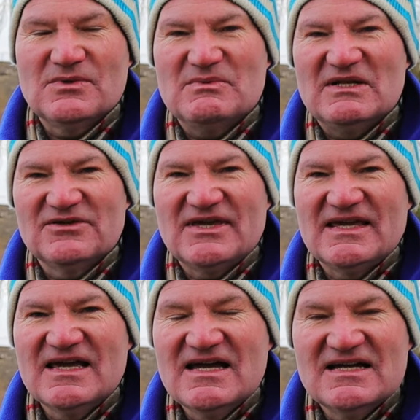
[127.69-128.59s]
we'll be
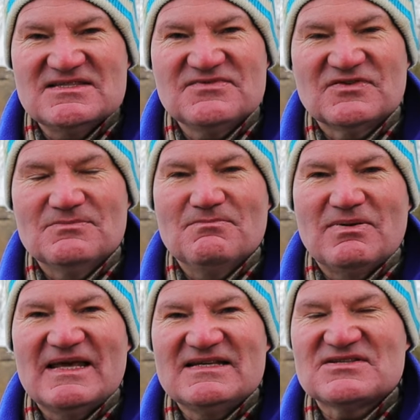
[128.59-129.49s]
looking at different
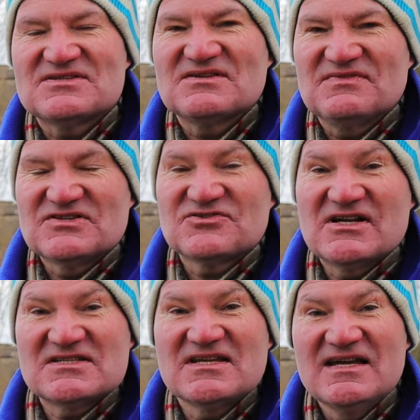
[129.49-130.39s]
places of
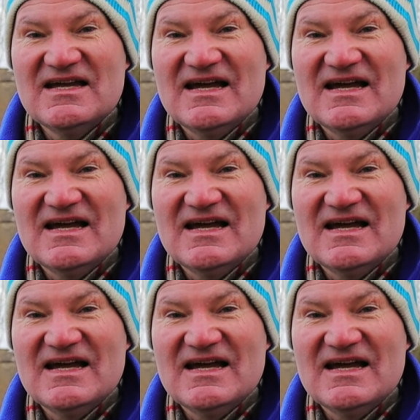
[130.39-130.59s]
interest